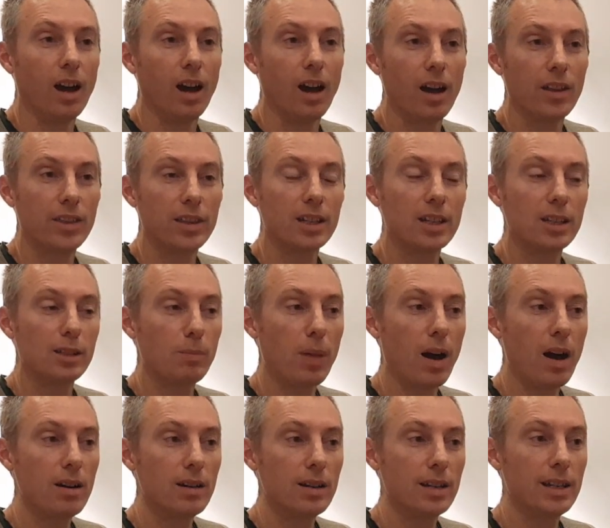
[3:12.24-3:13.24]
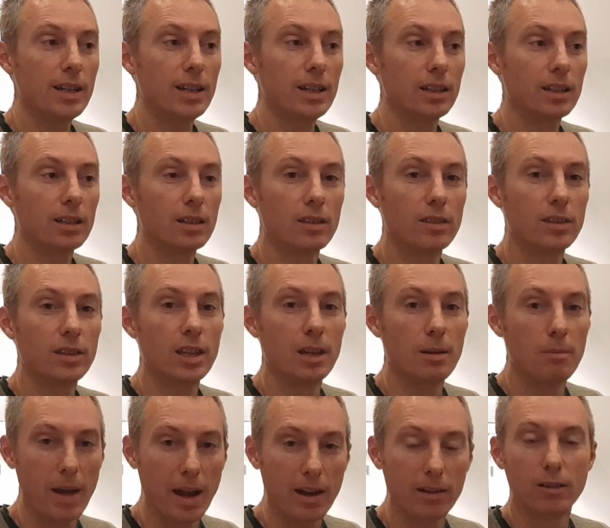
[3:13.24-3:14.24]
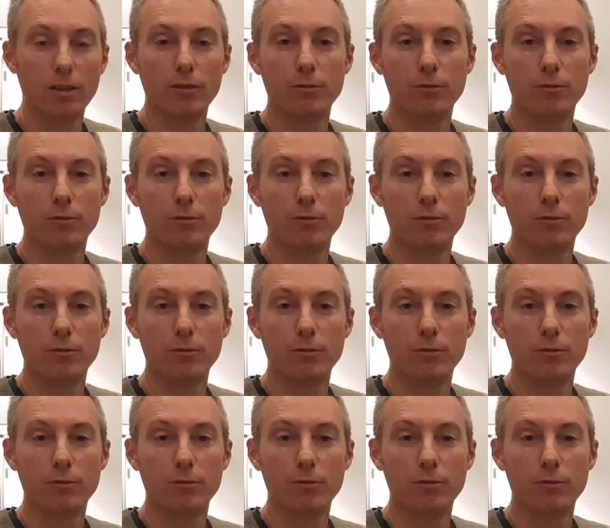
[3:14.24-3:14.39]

I think it's partly the amount